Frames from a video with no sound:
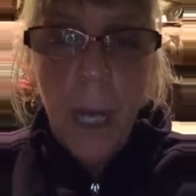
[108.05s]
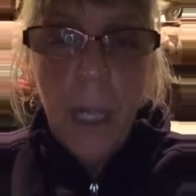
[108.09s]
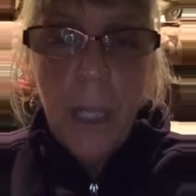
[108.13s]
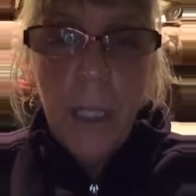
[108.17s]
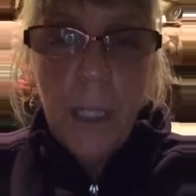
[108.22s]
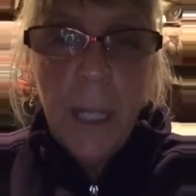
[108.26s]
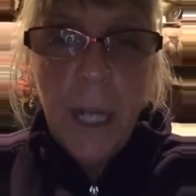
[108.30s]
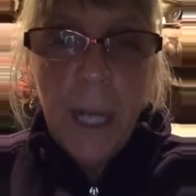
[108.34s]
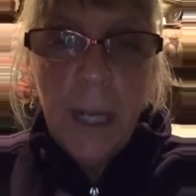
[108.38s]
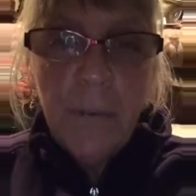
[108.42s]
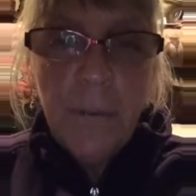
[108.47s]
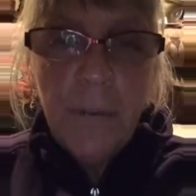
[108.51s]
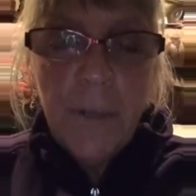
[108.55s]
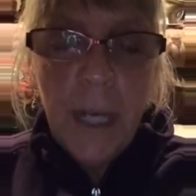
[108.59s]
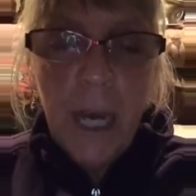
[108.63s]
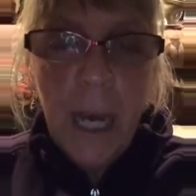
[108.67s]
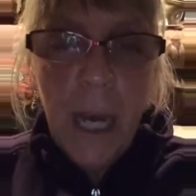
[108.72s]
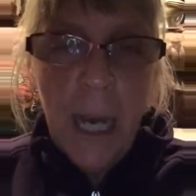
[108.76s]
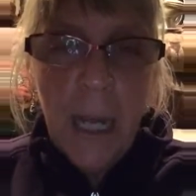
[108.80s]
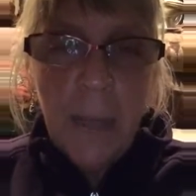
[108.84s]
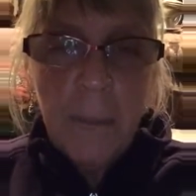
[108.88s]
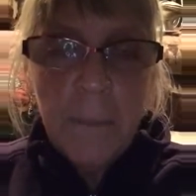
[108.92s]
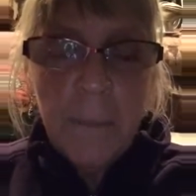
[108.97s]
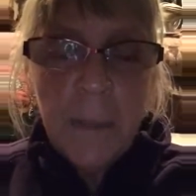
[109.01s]
A lot of
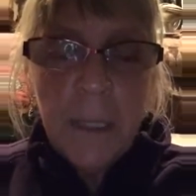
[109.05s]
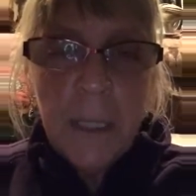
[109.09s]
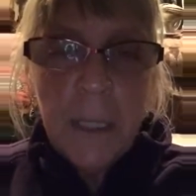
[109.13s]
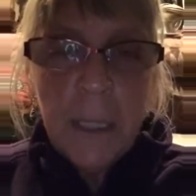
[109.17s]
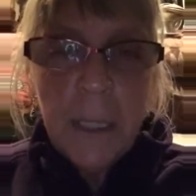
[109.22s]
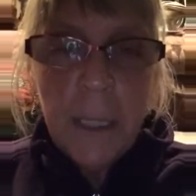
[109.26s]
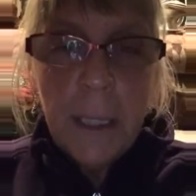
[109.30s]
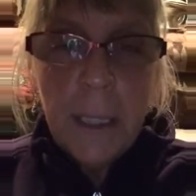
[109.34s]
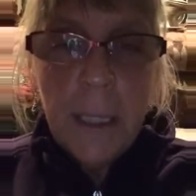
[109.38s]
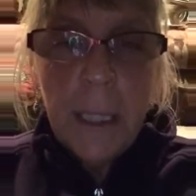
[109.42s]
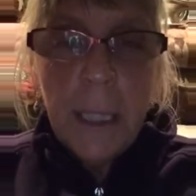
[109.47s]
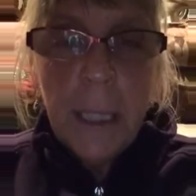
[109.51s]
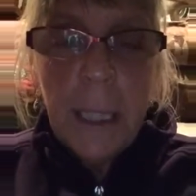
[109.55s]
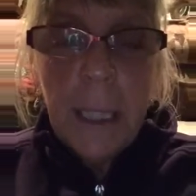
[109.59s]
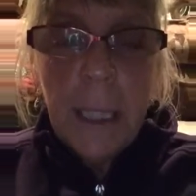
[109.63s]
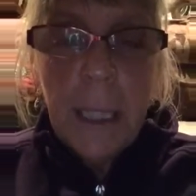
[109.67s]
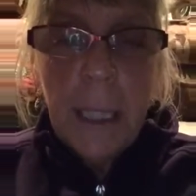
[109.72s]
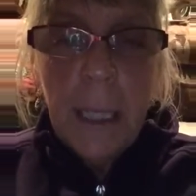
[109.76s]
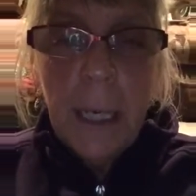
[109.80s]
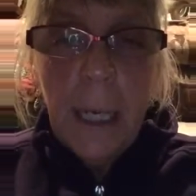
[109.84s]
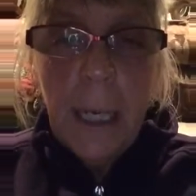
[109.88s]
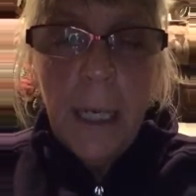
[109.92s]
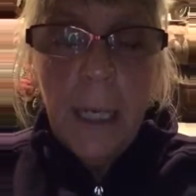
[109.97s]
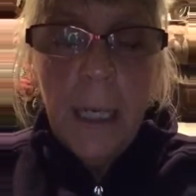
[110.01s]
times
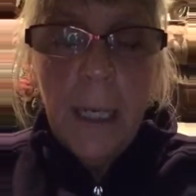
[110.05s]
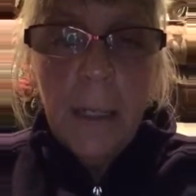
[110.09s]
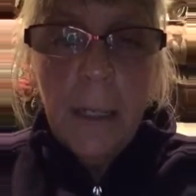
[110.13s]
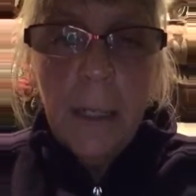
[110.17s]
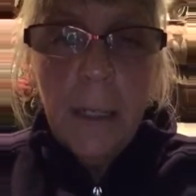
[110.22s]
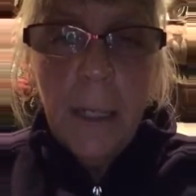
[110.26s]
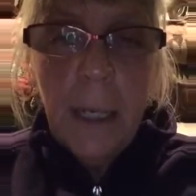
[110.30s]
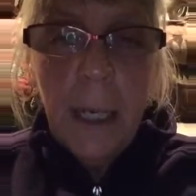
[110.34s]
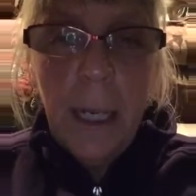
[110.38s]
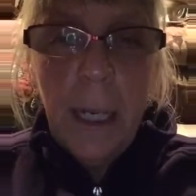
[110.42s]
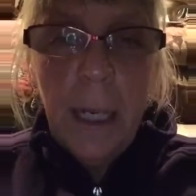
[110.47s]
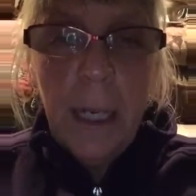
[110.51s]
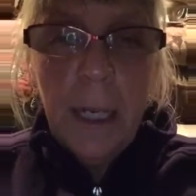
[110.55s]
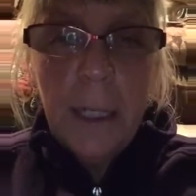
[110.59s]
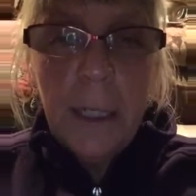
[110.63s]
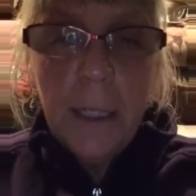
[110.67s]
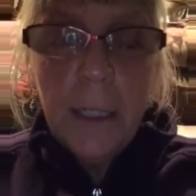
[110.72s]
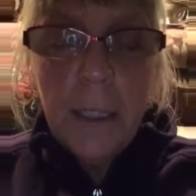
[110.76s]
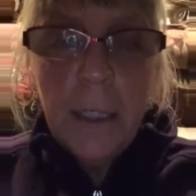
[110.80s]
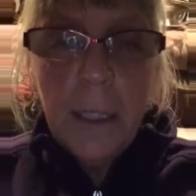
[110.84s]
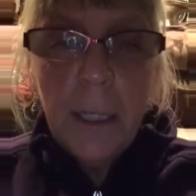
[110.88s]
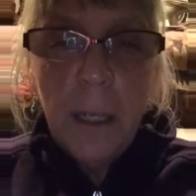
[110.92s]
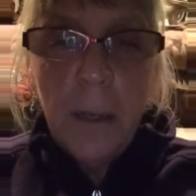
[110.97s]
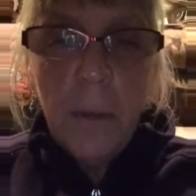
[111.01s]
in
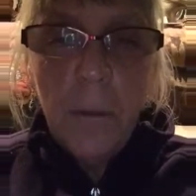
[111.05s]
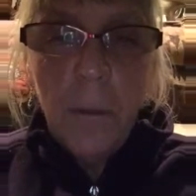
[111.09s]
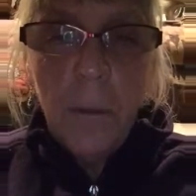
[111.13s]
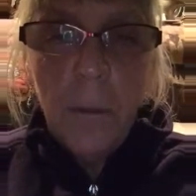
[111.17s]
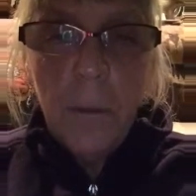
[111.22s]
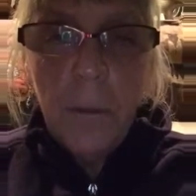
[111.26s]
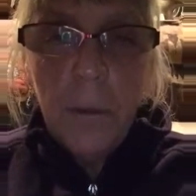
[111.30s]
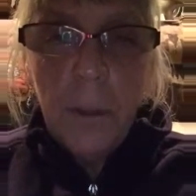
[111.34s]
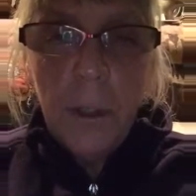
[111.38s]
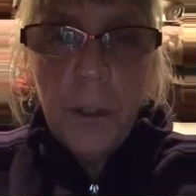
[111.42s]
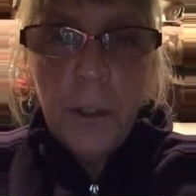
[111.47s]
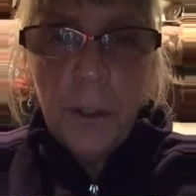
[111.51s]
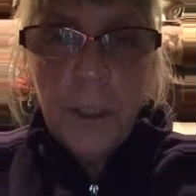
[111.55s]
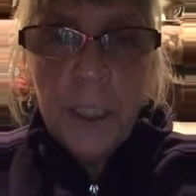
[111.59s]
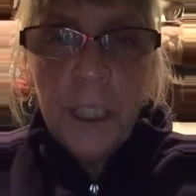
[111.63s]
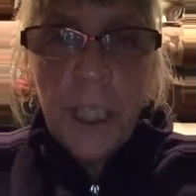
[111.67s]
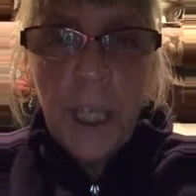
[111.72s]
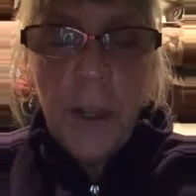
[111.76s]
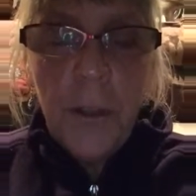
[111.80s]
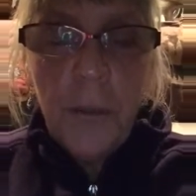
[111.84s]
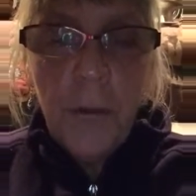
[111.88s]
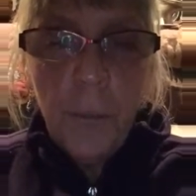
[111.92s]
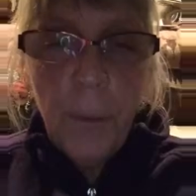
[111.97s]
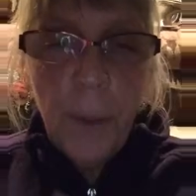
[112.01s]
you'll
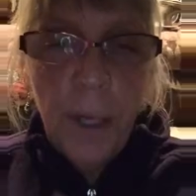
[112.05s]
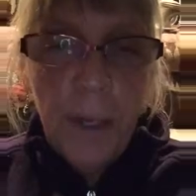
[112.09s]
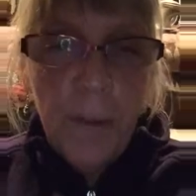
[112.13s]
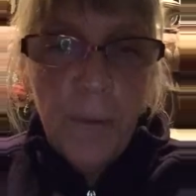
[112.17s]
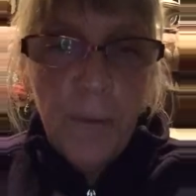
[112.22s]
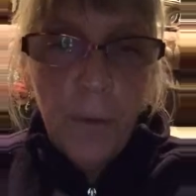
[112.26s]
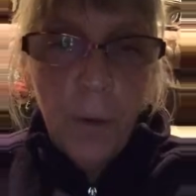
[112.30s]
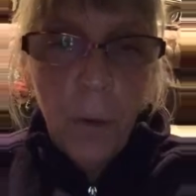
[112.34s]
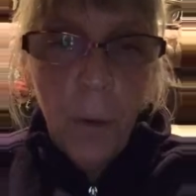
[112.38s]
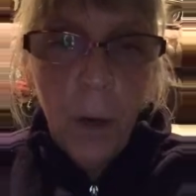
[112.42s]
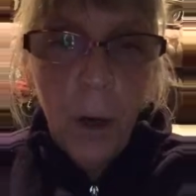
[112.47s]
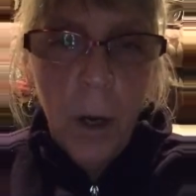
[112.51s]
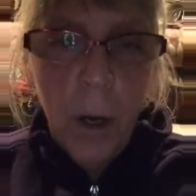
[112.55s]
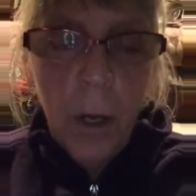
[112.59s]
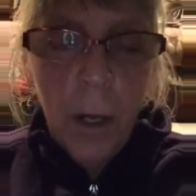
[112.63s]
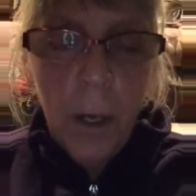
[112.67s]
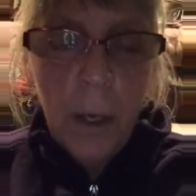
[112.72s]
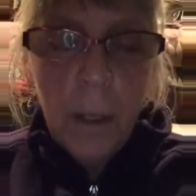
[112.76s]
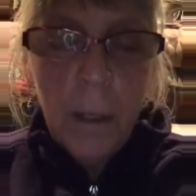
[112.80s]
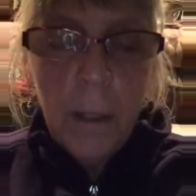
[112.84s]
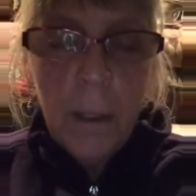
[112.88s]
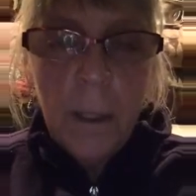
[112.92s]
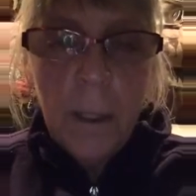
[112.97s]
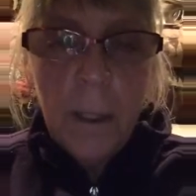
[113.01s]
see 3-4.
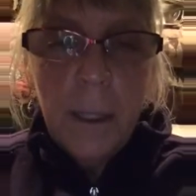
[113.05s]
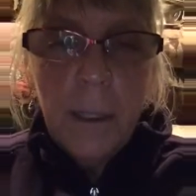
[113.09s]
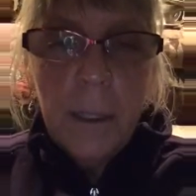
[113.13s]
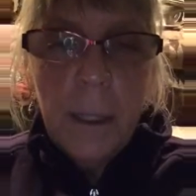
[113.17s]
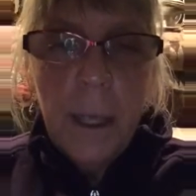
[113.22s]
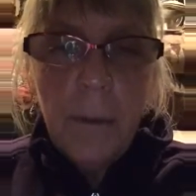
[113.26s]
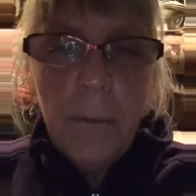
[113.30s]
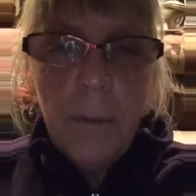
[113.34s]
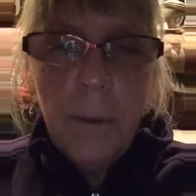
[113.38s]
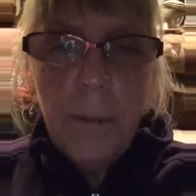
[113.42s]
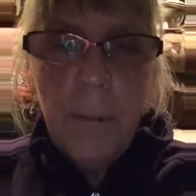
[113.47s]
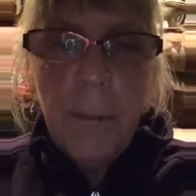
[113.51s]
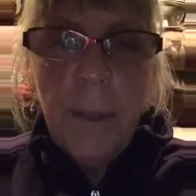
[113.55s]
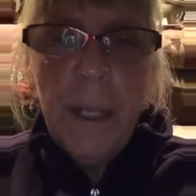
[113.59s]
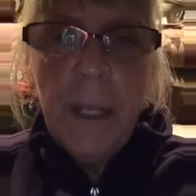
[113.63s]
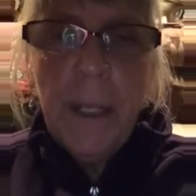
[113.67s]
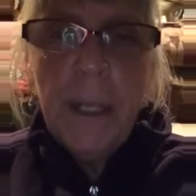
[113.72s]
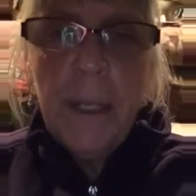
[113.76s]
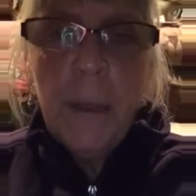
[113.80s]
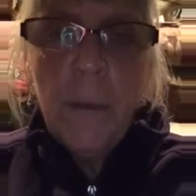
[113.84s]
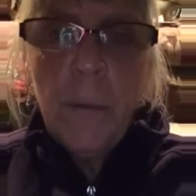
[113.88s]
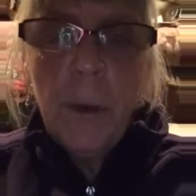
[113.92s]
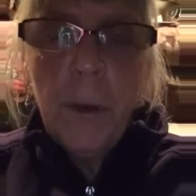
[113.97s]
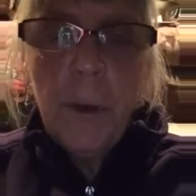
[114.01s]
That would
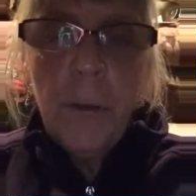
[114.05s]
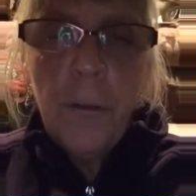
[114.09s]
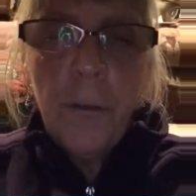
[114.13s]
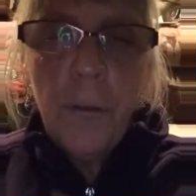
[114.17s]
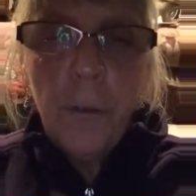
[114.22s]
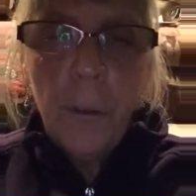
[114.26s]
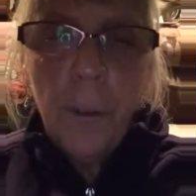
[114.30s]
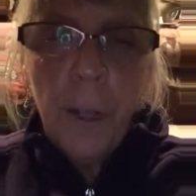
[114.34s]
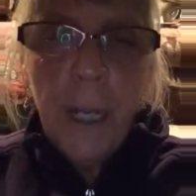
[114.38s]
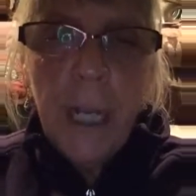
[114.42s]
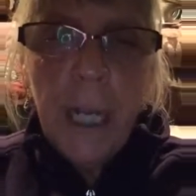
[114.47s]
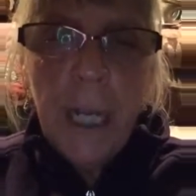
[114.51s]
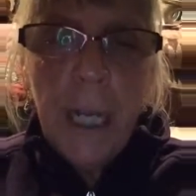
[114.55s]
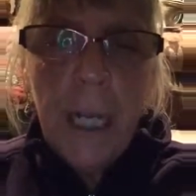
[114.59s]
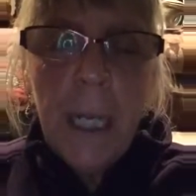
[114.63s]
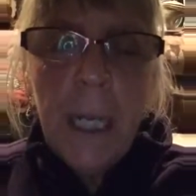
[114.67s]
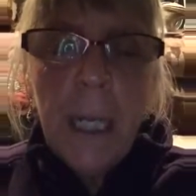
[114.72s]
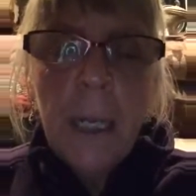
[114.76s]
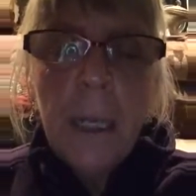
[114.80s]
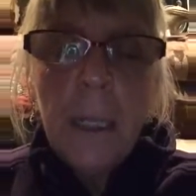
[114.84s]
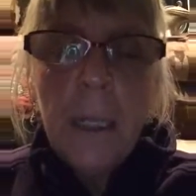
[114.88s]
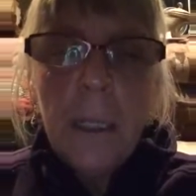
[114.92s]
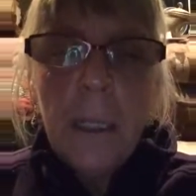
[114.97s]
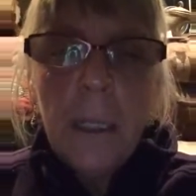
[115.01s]
mean there were 3
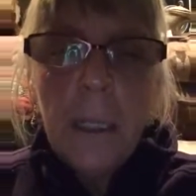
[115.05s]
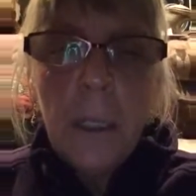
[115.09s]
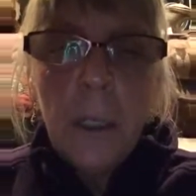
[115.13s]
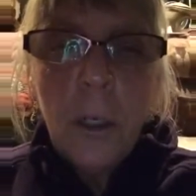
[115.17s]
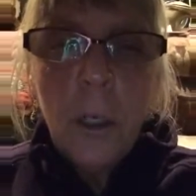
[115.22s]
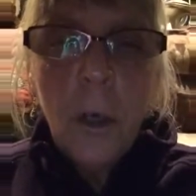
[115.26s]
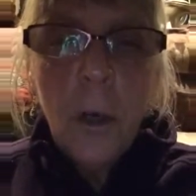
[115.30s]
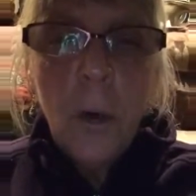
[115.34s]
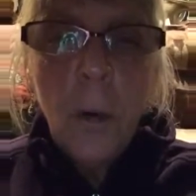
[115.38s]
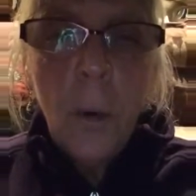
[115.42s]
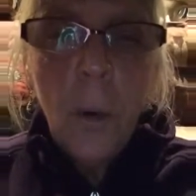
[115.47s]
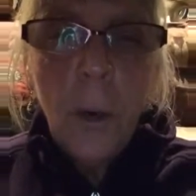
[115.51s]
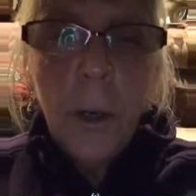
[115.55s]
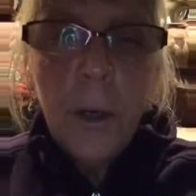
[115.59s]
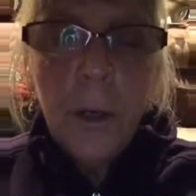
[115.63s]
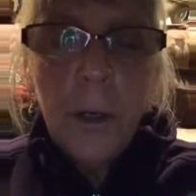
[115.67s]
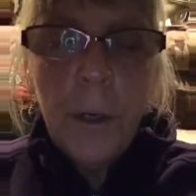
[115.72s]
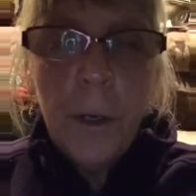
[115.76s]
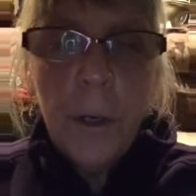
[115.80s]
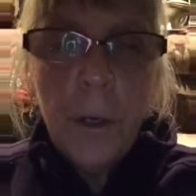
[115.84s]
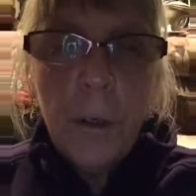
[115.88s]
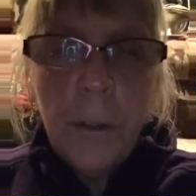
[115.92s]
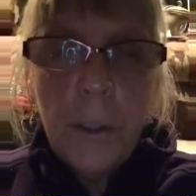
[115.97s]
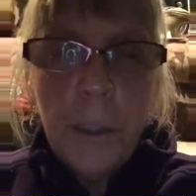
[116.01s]
quarter
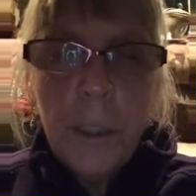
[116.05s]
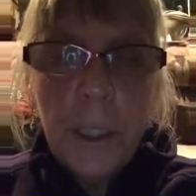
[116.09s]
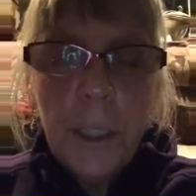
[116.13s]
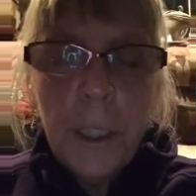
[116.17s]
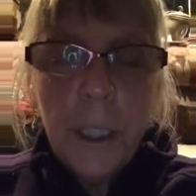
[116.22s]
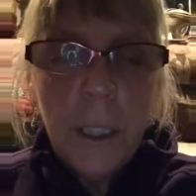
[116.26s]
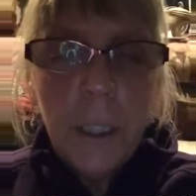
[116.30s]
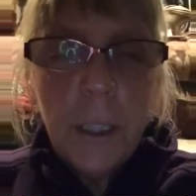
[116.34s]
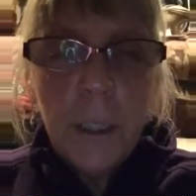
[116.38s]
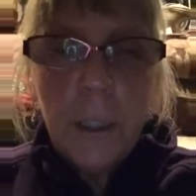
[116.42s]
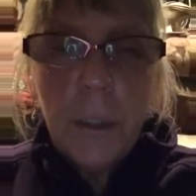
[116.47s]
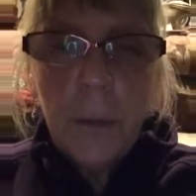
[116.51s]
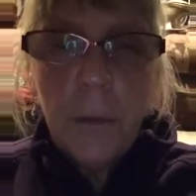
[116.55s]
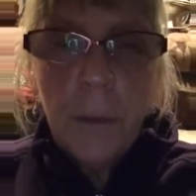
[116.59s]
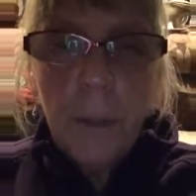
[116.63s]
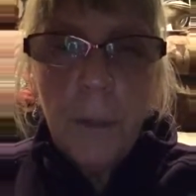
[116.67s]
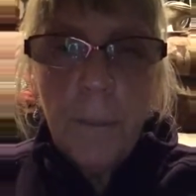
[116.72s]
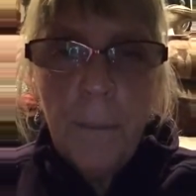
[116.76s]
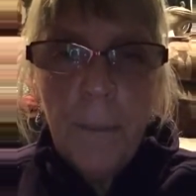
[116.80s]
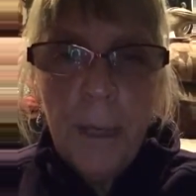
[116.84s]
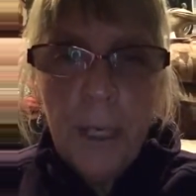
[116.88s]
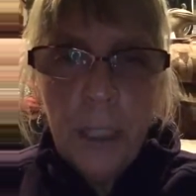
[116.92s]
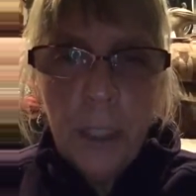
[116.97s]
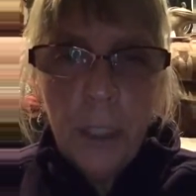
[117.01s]
notes to a
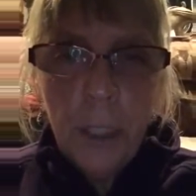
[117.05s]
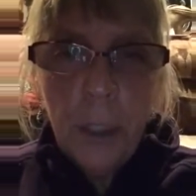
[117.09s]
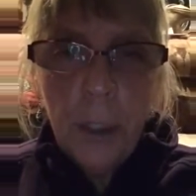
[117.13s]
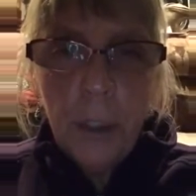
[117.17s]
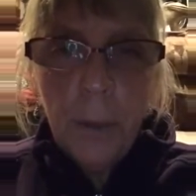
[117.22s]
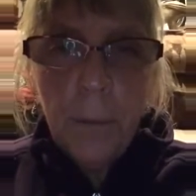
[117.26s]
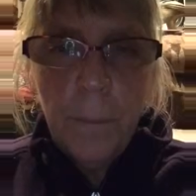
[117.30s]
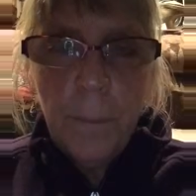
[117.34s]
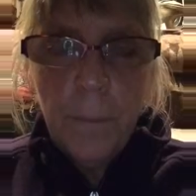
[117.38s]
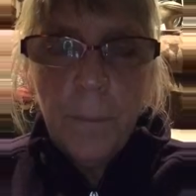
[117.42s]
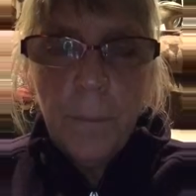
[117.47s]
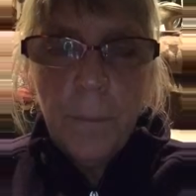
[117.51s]
measure.